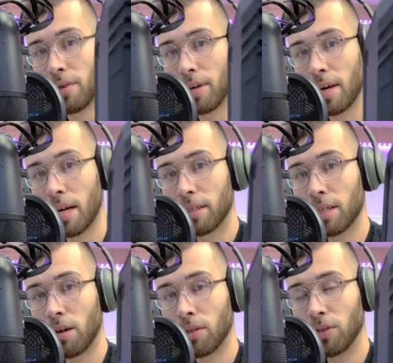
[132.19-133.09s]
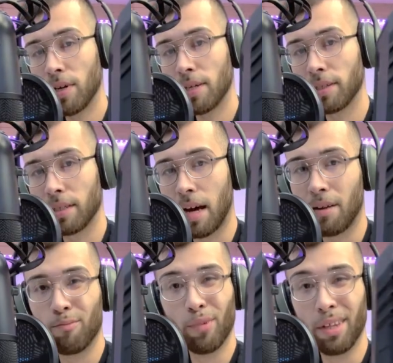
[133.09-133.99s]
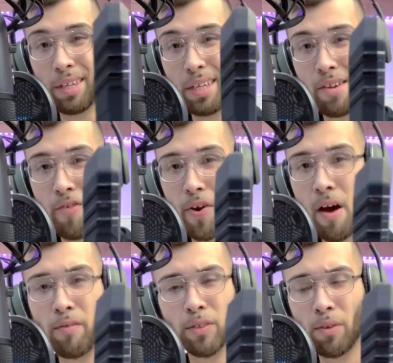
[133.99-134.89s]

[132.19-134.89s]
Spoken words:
The SD card tray is not really needed very often,